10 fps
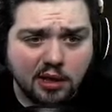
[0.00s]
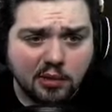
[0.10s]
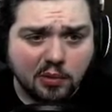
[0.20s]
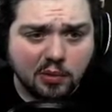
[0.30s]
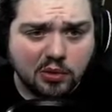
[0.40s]

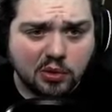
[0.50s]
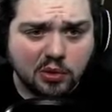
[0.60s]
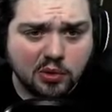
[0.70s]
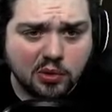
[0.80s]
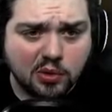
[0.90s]
Ooh.
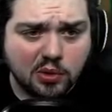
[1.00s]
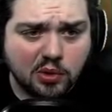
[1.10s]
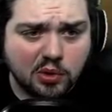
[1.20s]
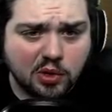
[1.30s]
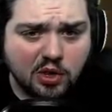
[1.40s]

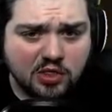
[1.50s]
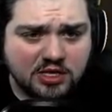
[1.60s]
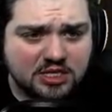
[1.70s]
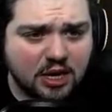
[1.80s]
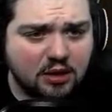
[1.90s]

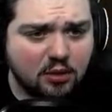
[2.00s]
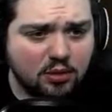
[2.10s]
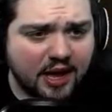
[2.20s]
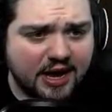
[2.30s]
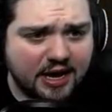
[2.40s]
This yellow
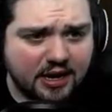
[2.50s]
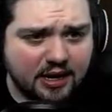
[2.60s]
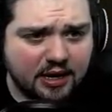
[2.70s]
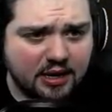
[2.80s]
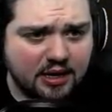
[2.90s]

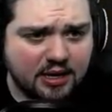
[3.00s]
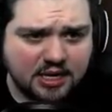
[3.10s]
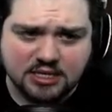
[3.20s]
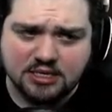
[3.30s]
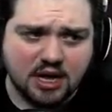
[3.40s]
lighting
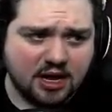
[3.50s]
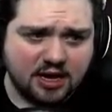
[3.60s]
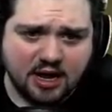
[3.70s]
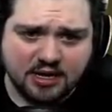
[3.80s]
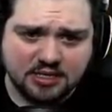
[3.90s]
is not
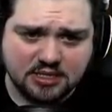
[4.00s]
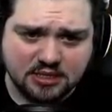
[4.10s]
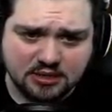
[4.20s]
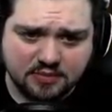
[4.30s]
nice.